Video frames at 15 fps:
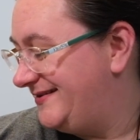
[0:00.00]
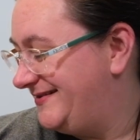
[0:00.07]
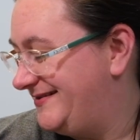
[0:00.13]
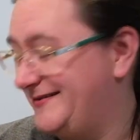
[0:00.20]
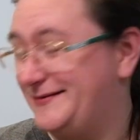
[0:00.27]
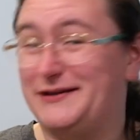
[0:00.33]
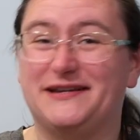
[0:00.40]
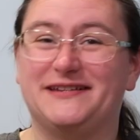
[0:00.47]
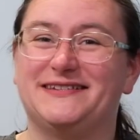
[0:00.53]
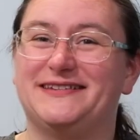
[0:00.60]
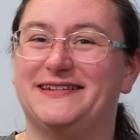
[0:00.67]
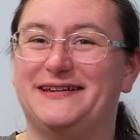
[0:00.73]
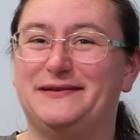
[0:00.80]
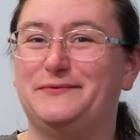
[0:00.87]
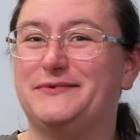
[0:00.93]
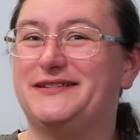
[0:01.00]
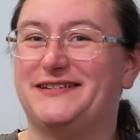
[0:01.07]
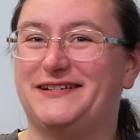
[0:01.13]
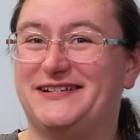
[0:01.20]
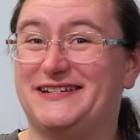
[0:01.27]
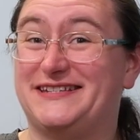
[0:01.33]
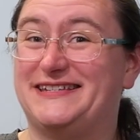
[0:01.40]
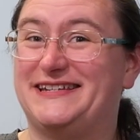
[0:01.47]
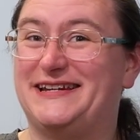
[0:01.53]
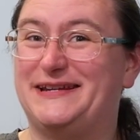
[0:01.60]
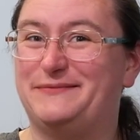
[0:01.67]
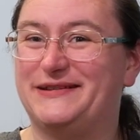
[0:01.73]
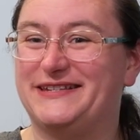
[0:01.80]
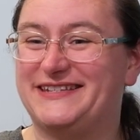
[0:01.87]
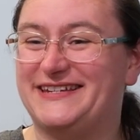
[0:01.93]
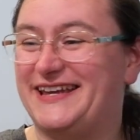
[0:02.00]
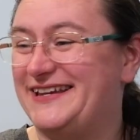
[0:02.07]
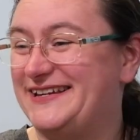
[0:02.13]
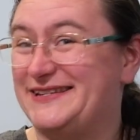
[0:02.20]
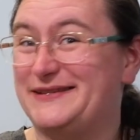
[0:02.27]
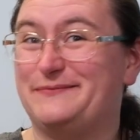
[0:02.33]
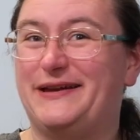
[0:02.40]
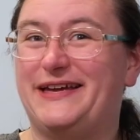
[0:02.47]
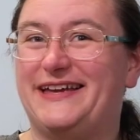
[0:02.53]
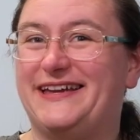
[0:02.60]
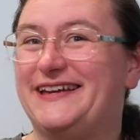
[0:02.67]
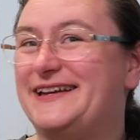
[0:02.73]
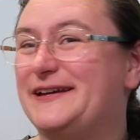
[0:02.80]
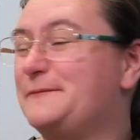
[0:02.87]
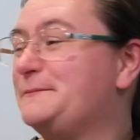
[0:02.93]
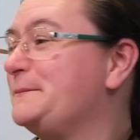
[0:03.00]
because it was such a silly mistake to make.